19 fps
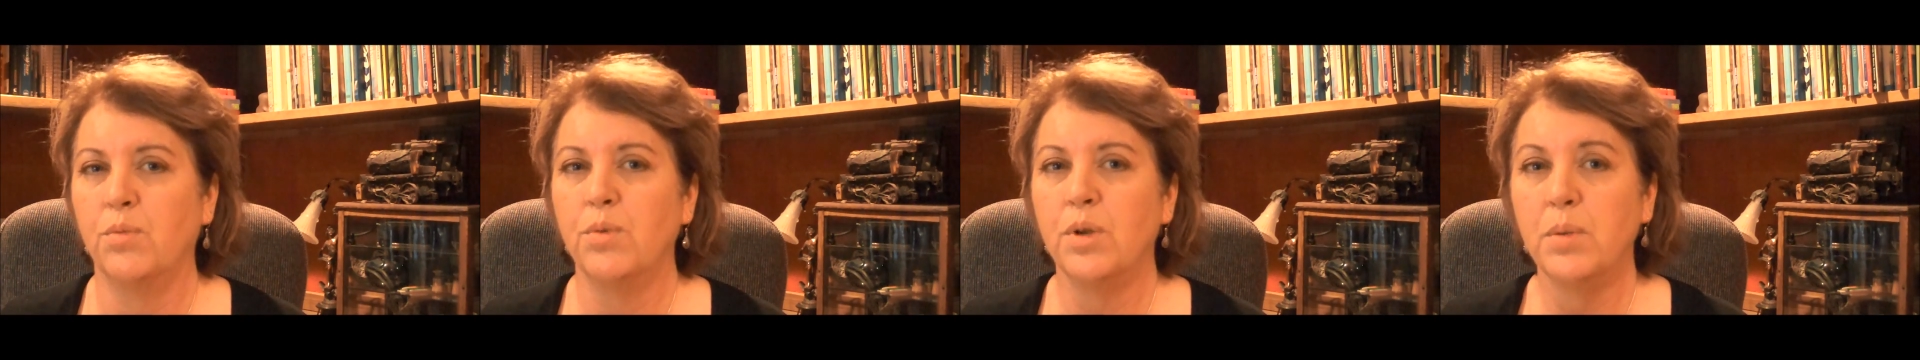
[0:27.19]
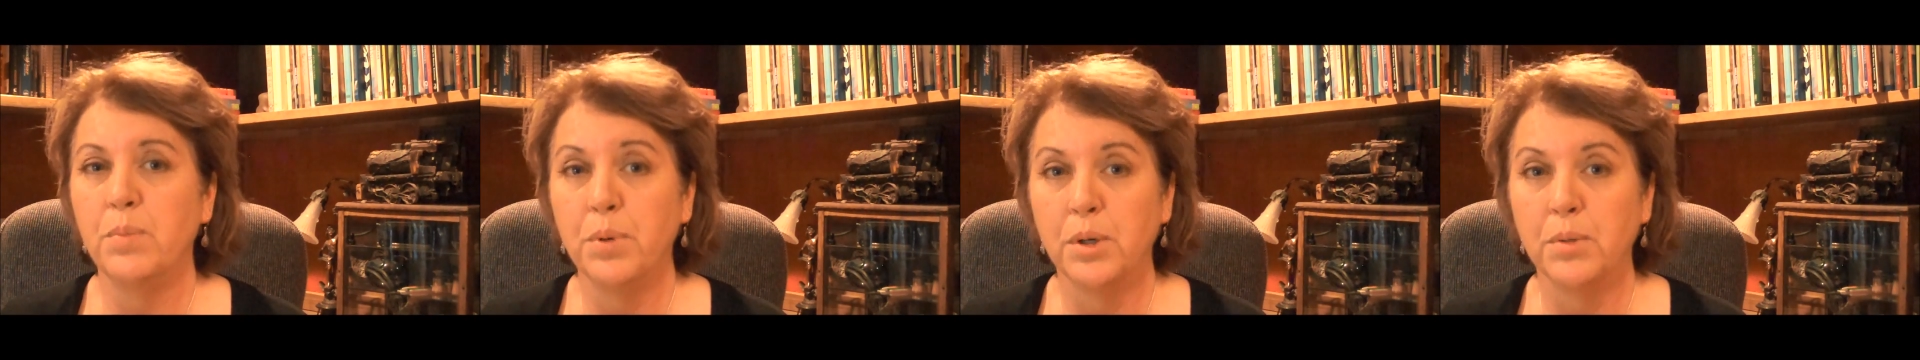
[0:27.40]

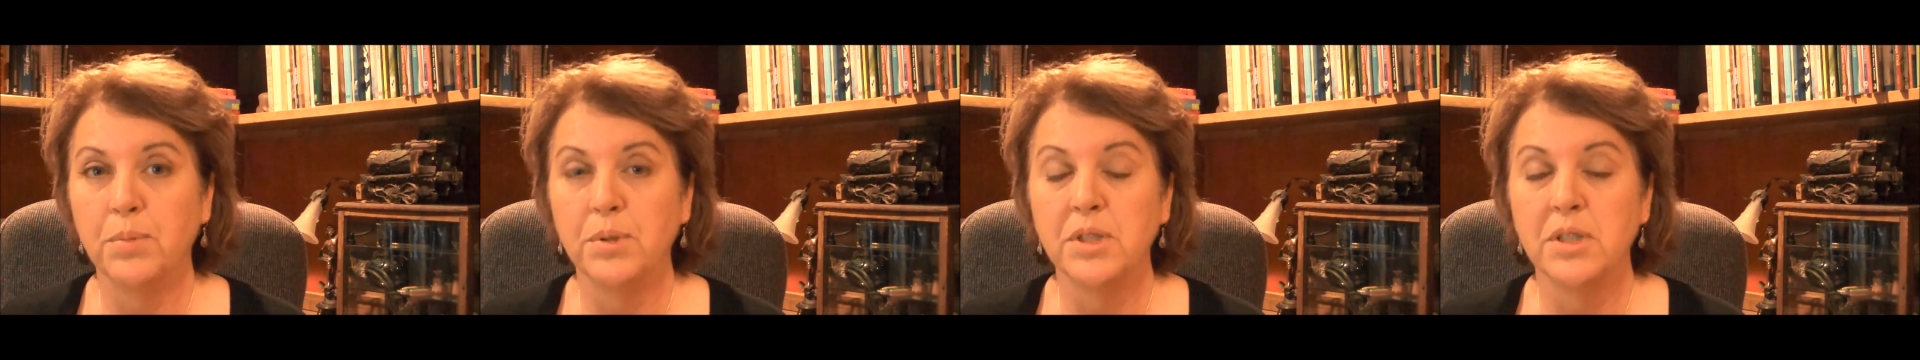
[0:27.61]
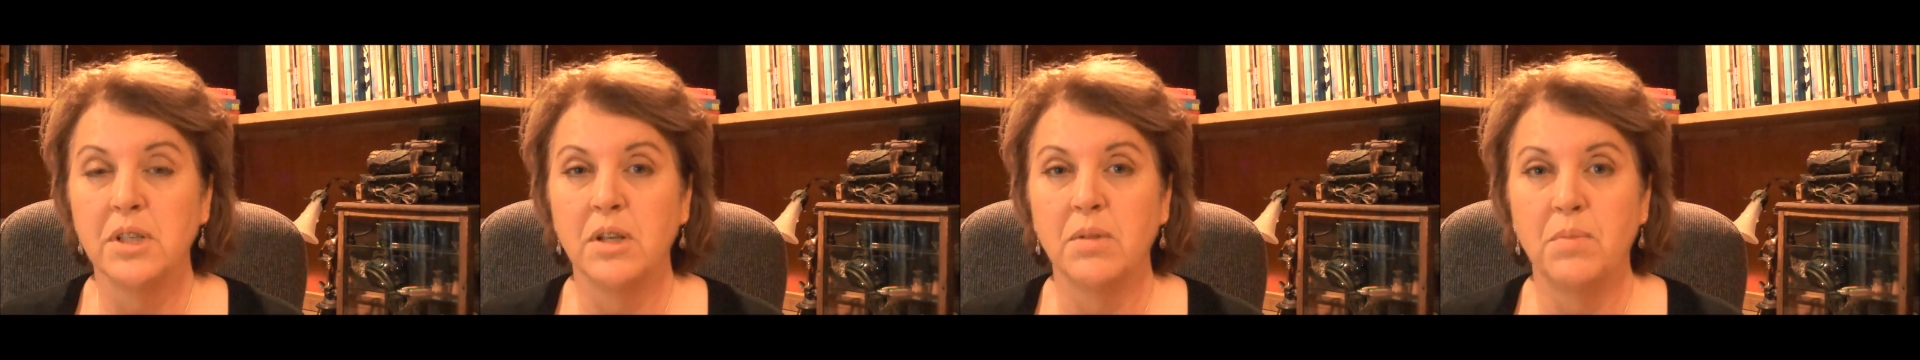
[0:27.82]

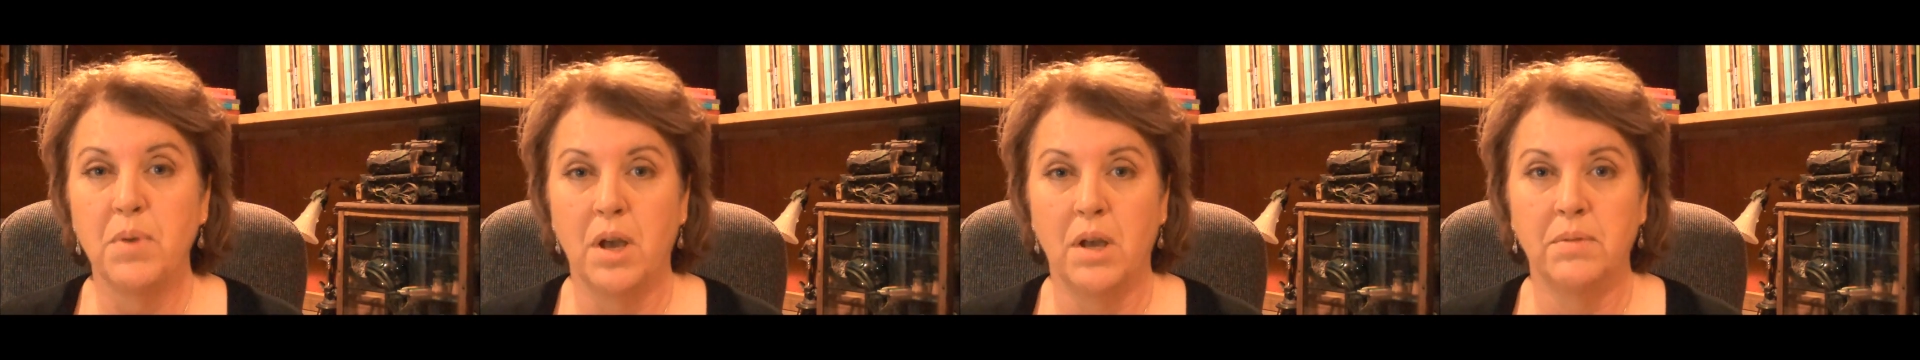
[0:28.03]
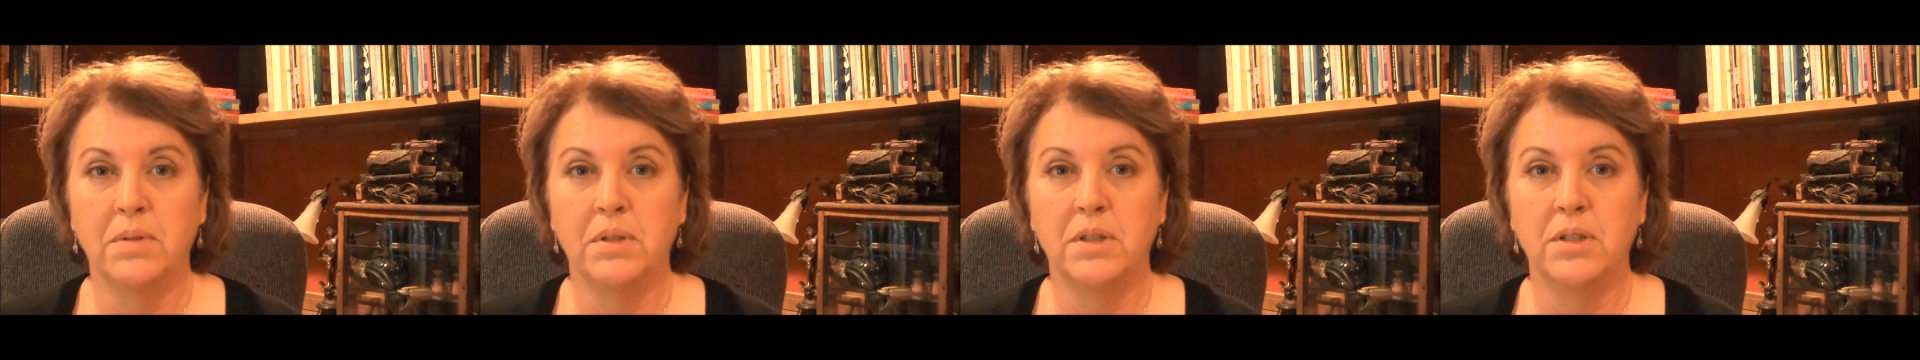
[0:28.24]
repurposing
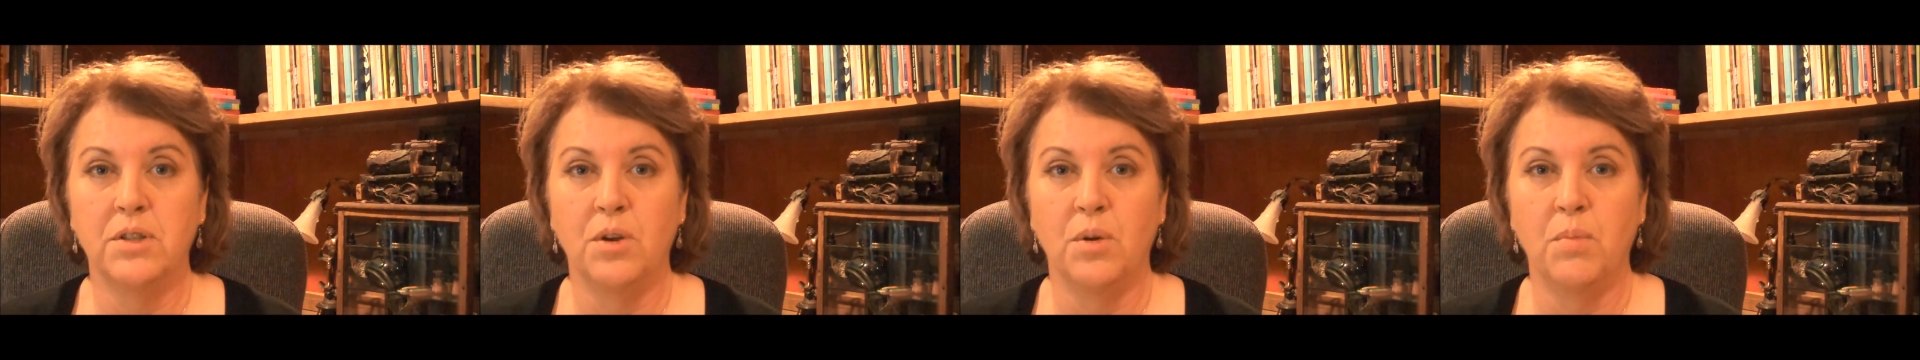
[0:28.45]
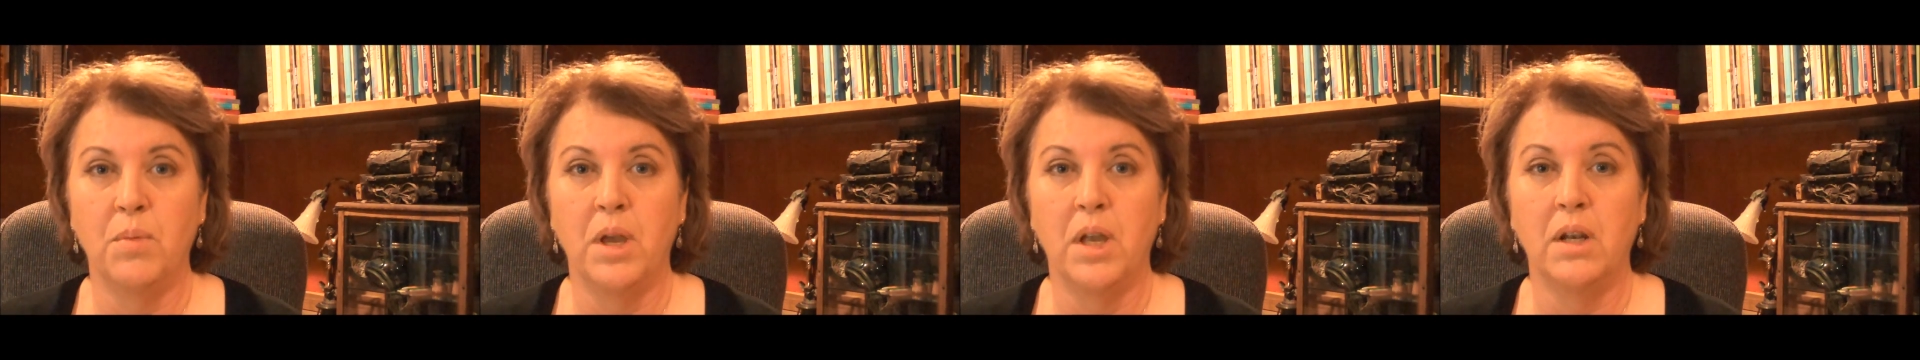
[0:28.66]
public
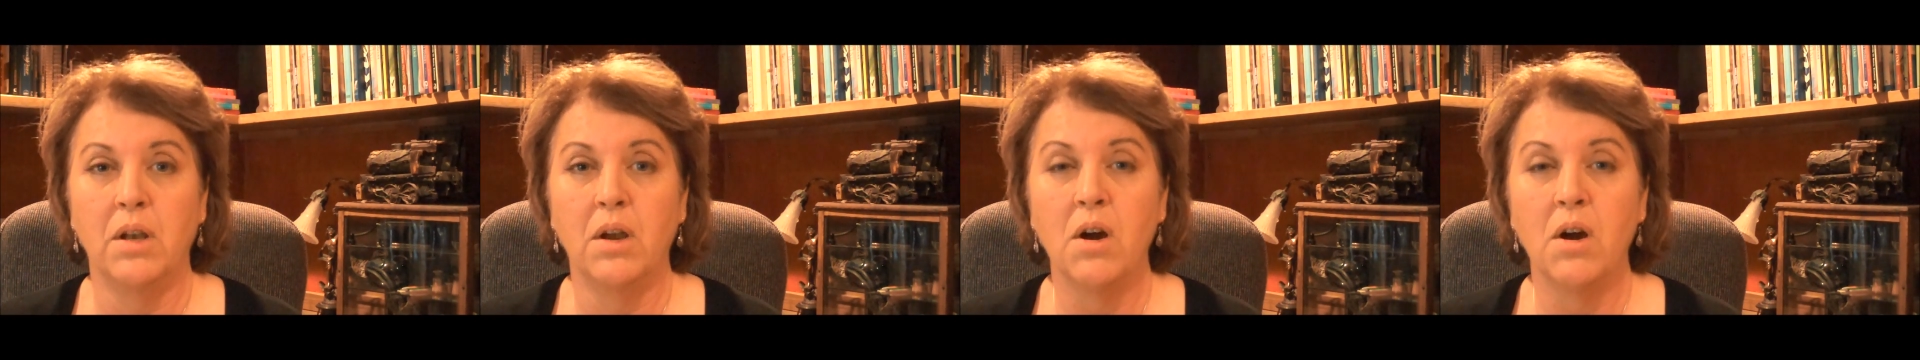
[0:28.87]
domain